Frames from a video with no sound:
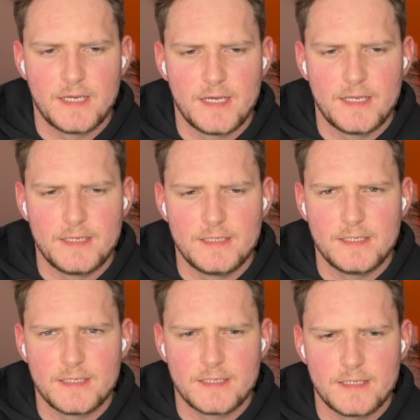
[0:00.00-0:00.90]
And
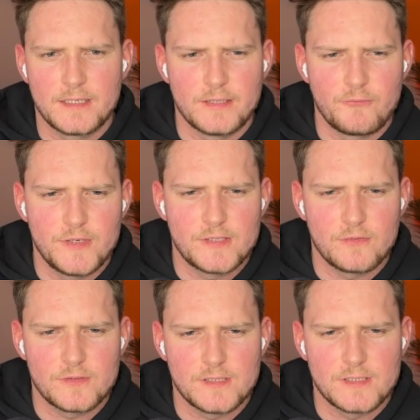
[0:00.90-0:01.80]
here in
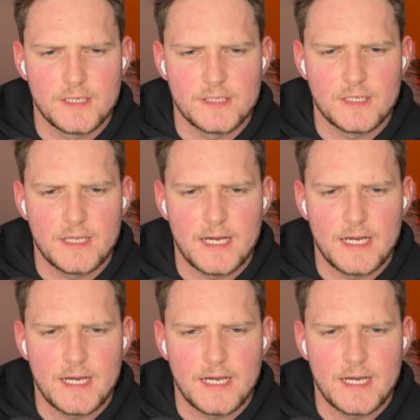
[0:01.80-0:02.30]
resources, they should